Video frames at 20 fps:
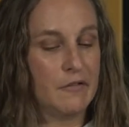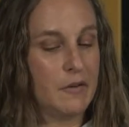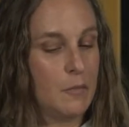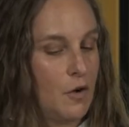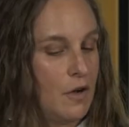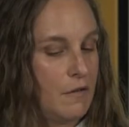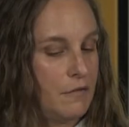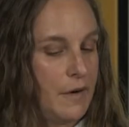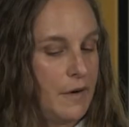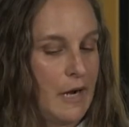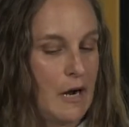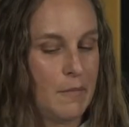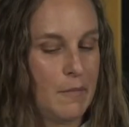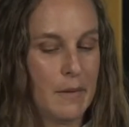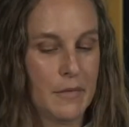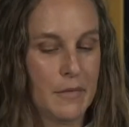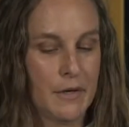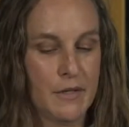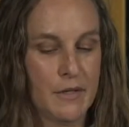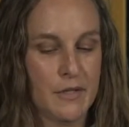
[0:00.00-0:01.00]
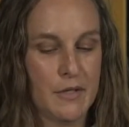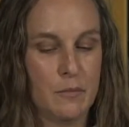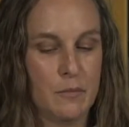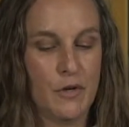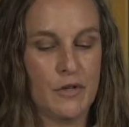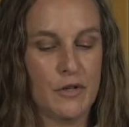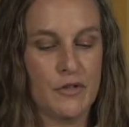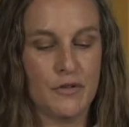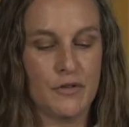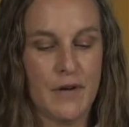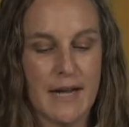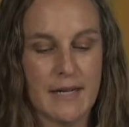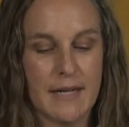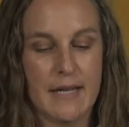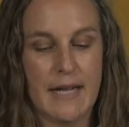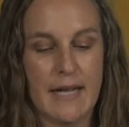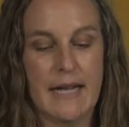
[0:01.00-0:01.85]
from offering our members a more direct